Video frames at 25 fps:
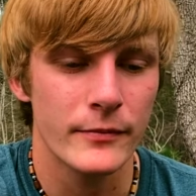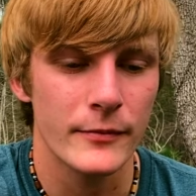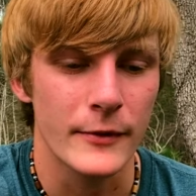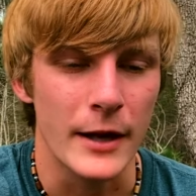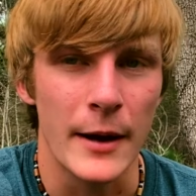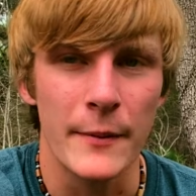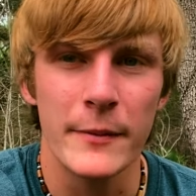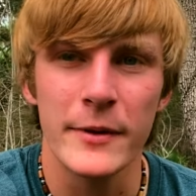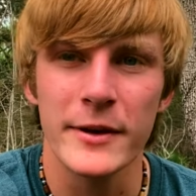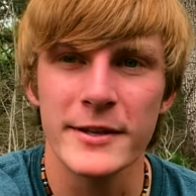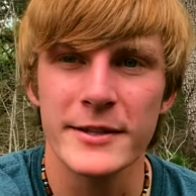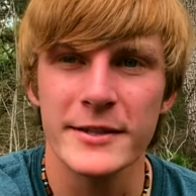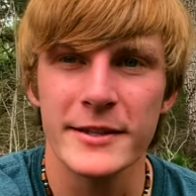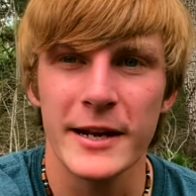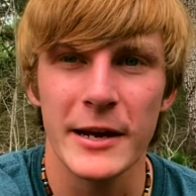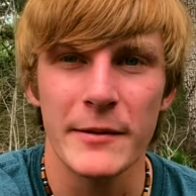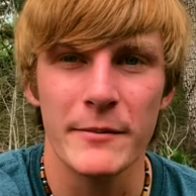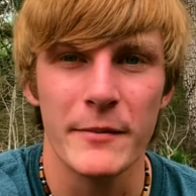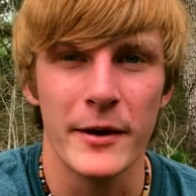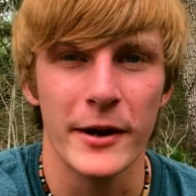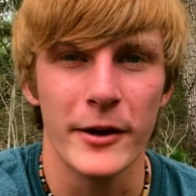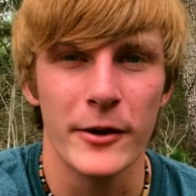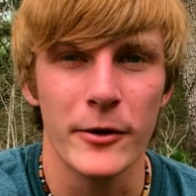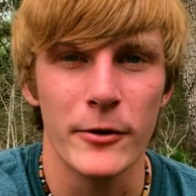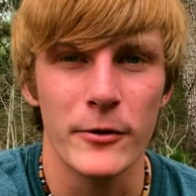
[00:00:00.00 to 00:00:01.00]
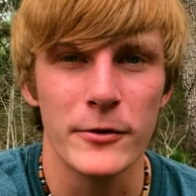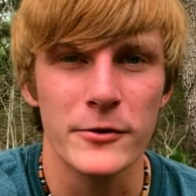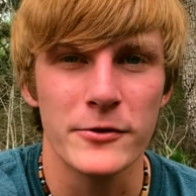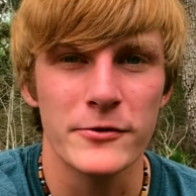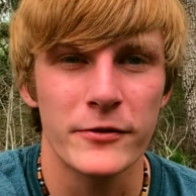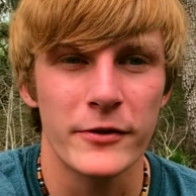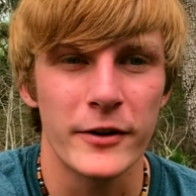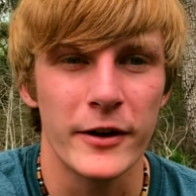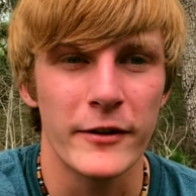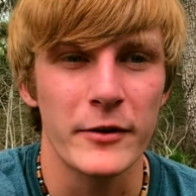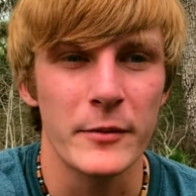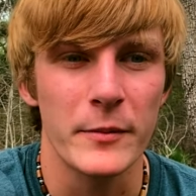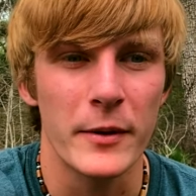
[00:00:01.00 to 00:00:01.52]
I'm going to state my goals
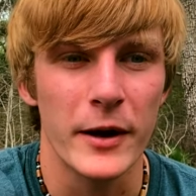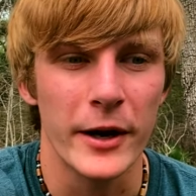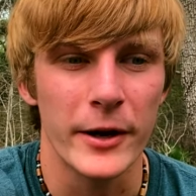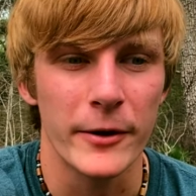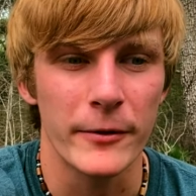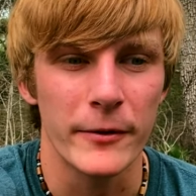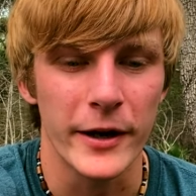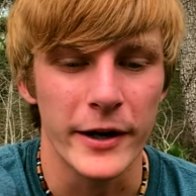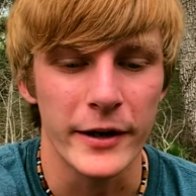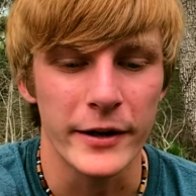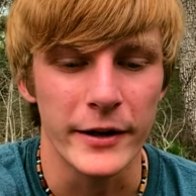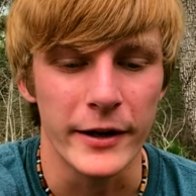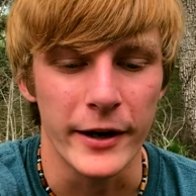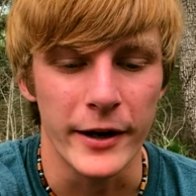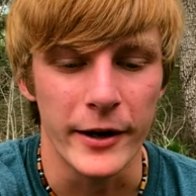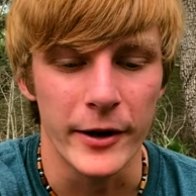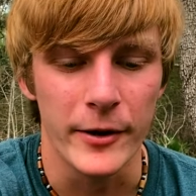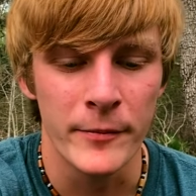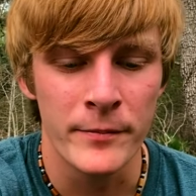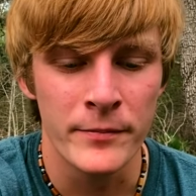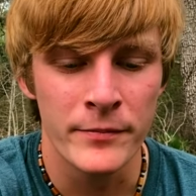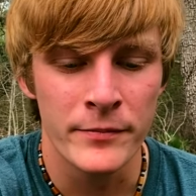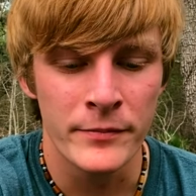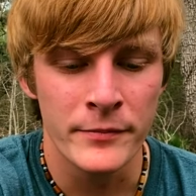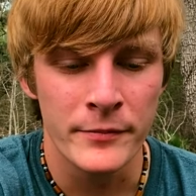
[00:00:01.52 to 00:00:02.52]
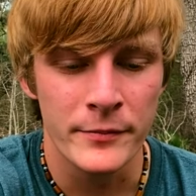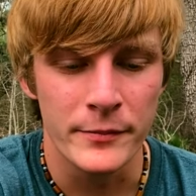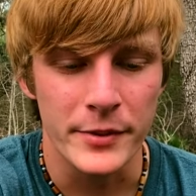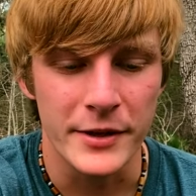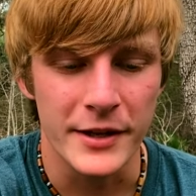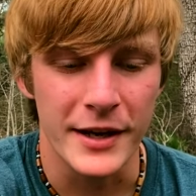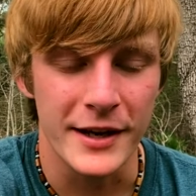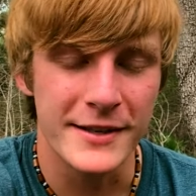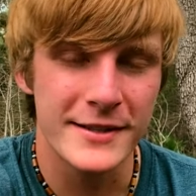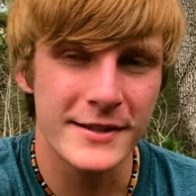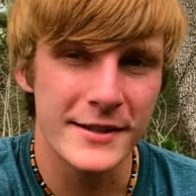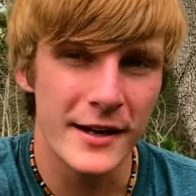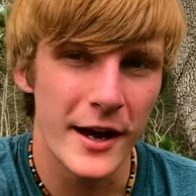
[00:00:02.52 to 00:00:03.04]
for everybody right now. But
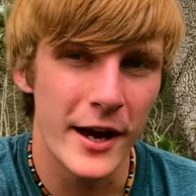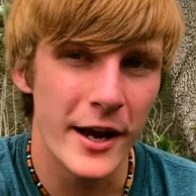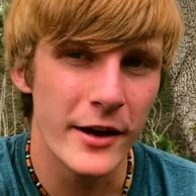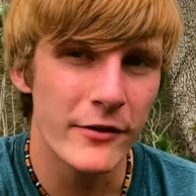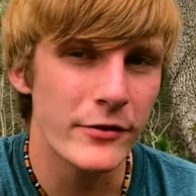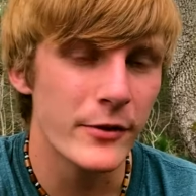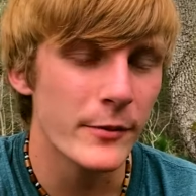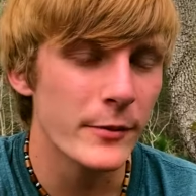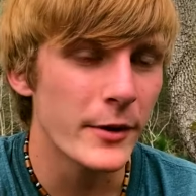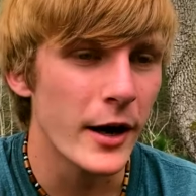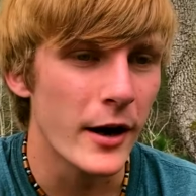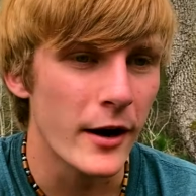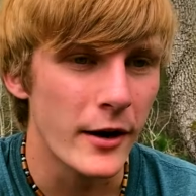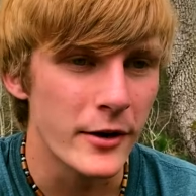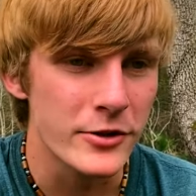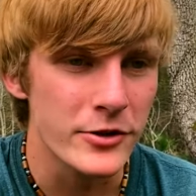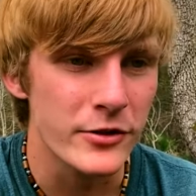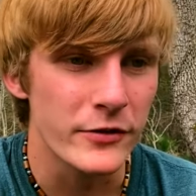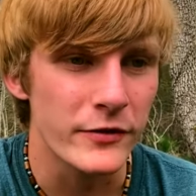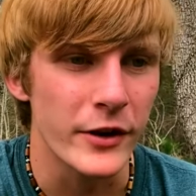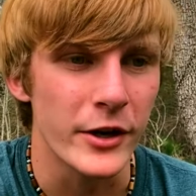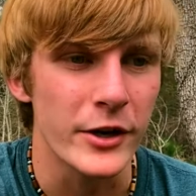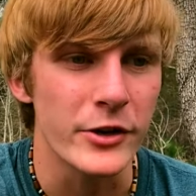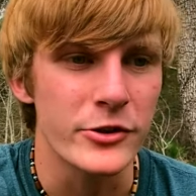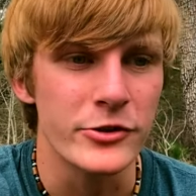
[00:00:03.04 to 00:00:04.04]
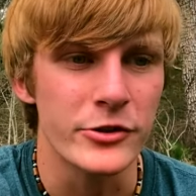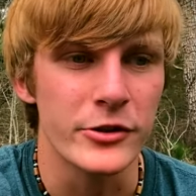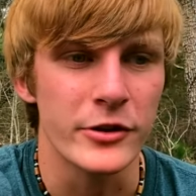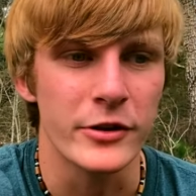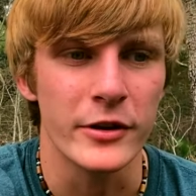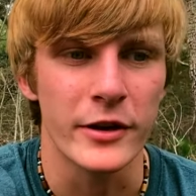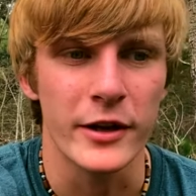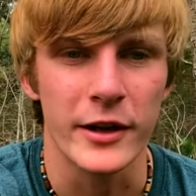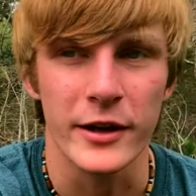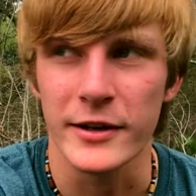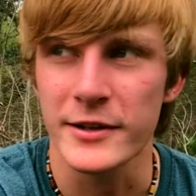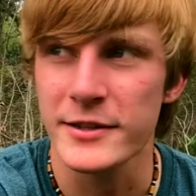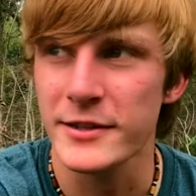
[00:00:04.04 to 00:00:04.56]
aside from conservation
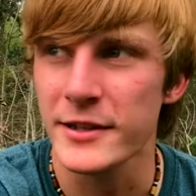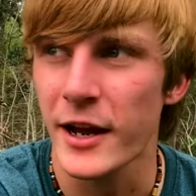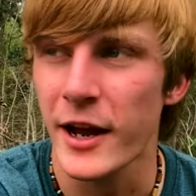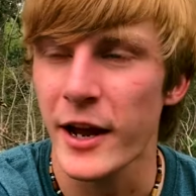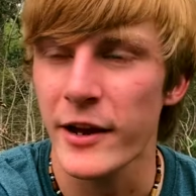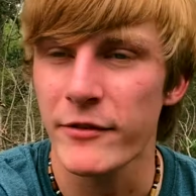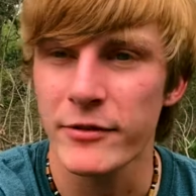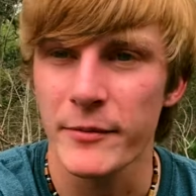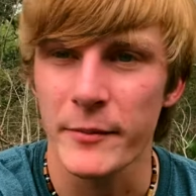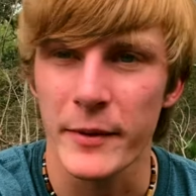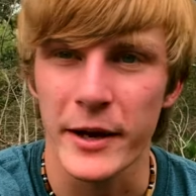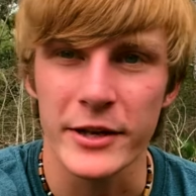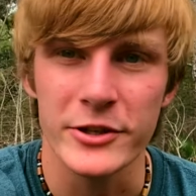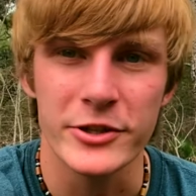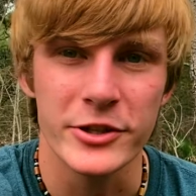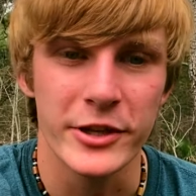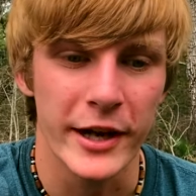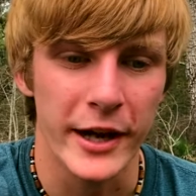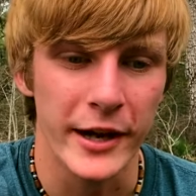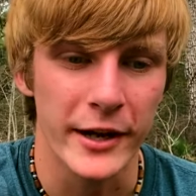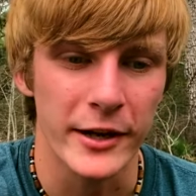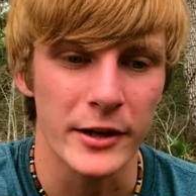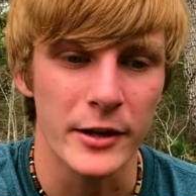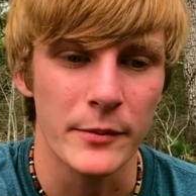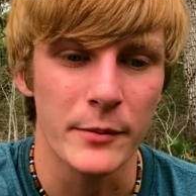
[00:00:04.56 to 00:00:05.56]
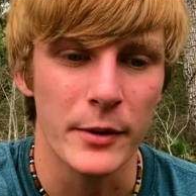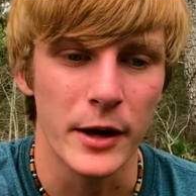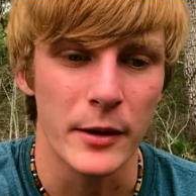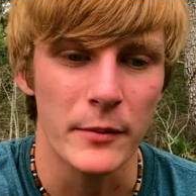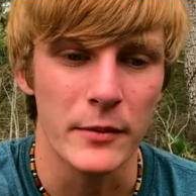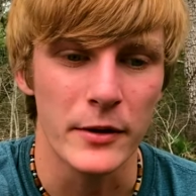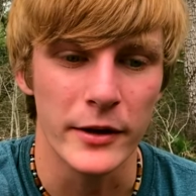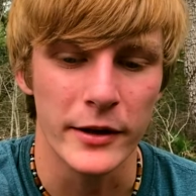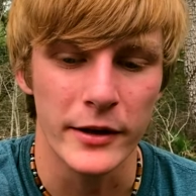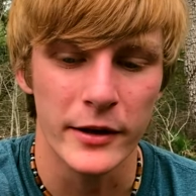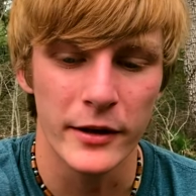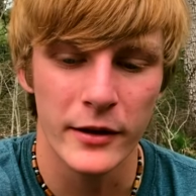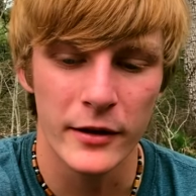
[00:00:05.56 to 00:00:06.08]
and aside from educating the
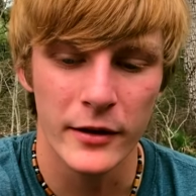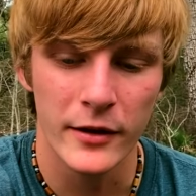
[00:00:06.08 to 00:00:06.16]
public,